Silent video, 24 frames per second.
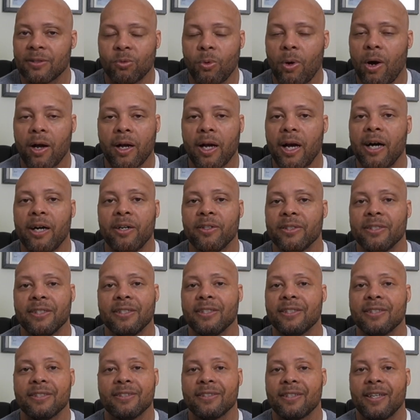walk out
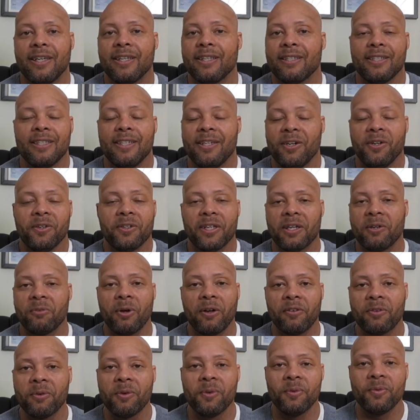and just like get
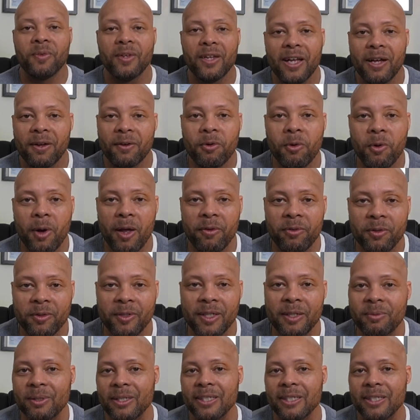away from it